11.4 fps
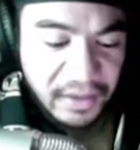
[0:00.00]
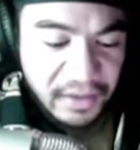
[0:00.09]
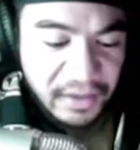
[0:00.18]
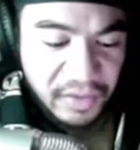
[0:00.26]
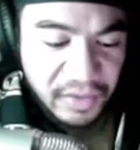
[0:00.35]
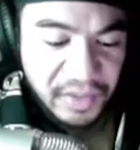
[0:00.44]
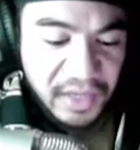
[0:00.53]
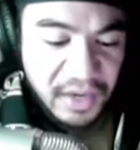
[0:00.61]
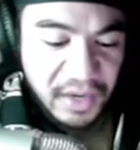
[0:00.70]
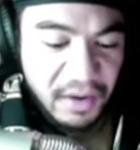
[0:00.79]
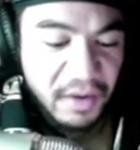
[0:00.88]
to a T,
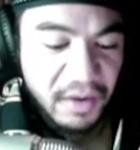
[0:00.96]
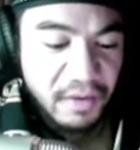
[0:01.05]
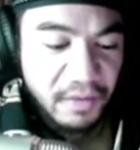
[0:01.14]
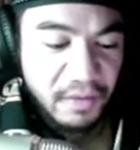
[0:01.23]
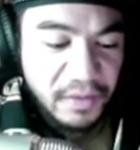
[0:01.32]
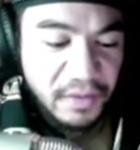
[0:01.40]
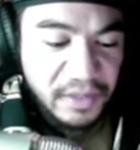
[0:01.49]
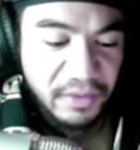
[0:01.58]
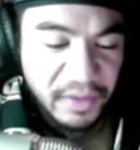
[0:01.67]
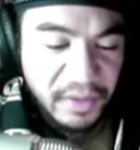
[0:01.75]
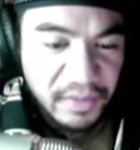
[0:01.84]
or is it
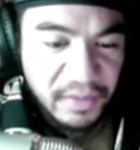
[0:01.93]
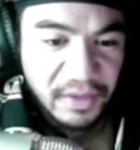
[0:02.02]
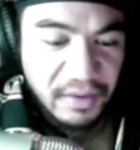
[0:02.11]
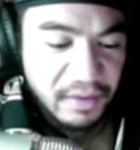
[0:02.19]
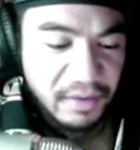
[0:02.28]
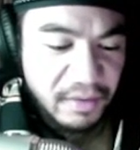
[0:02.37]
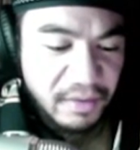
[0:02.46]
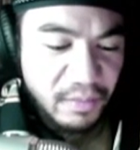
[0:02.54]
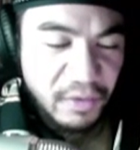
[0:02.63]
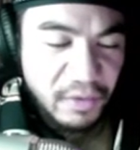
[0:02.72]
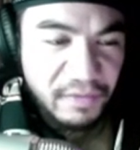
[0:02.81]
going to be
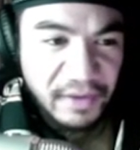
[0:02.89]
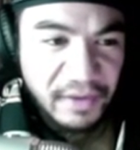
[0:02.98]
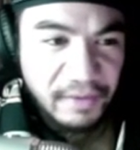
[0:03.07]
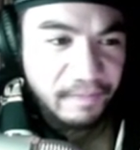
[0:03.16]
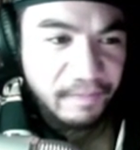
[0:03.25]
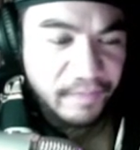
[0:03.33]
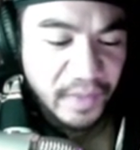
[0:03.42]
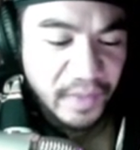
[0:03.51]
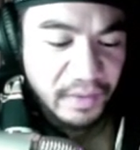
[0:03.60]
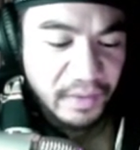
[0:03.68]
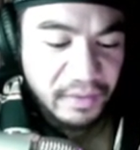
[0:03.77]
more of a
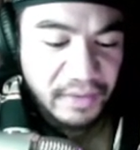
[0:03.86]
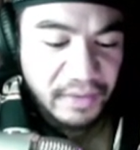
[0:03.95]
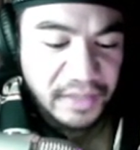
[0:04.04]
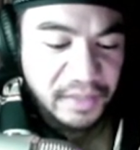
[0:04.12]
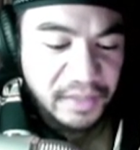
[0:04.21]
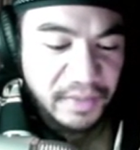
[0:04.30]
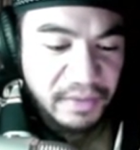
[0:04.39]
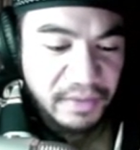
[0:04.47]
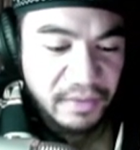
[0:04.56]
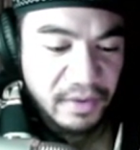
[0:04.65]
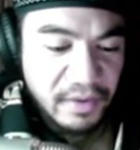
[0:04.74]
you know estimate?
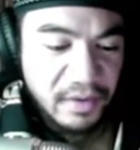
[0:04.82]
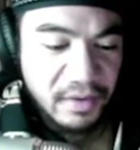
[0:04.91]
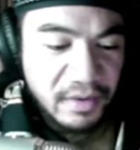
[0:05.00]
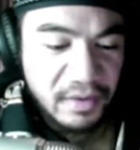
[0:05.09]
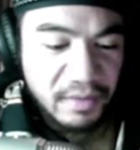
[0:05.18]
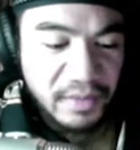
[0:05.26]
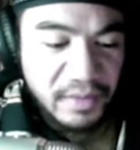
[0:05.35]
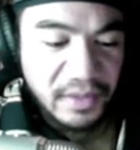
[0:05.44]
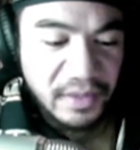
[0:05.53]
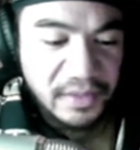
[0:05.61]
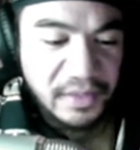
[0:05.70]

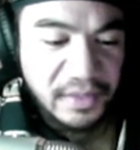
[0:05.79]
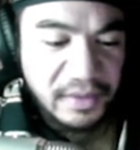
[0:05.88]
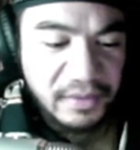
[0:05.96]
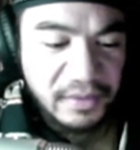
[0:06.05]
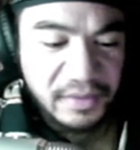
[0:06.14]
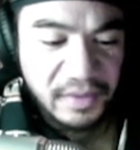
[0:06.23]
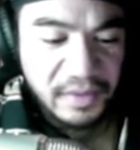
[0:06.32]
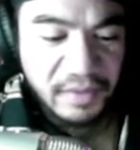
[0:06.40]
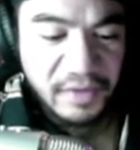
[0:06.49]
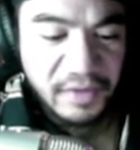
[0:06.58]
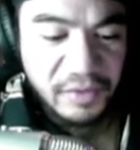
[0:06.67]
Because uh, you know, there's an
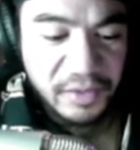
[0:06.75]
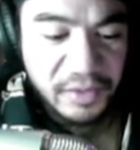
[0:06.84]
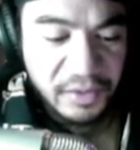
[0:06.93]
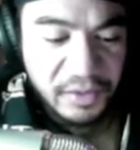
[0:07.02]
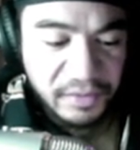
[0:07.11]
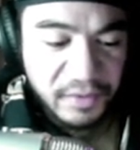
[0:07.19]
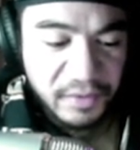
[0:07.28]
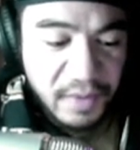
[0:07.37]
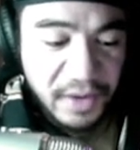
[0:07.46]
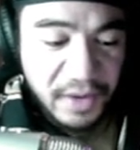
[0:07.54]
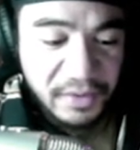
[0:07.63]
individual, Joseph
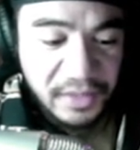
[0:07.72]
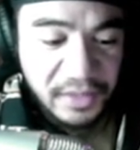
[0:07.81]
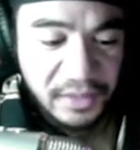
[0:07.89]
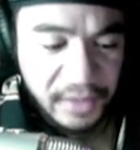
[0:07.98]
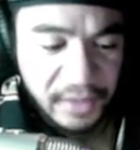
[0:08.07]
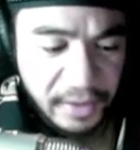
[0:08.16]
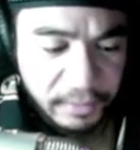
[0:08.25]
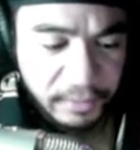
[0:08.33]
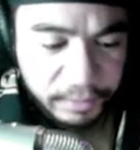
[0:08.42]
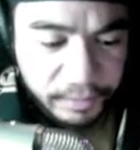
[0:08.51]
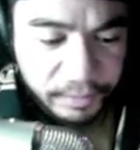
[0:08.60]
Dumond, who says that
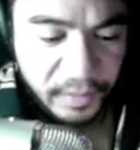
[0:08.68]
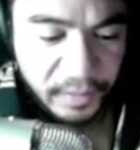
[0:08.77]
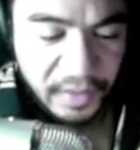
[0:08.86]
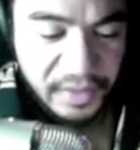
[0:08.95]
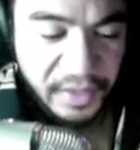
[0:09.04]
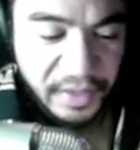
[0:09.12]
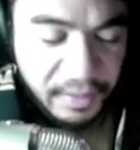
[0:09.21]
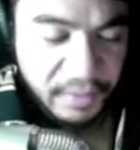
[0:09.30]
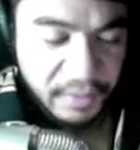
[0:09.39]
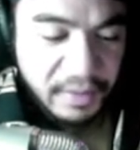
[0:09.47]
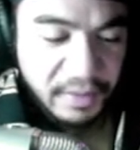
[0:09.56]
and the Sighted Moon
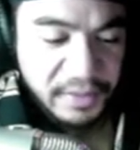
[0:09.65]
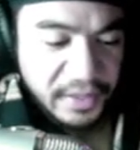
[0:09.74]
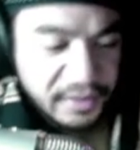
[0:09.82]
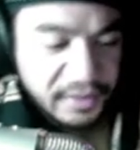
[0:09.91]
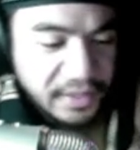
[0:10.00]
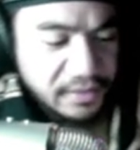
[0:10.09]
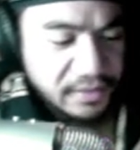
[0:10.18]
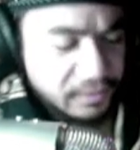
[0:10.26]
website says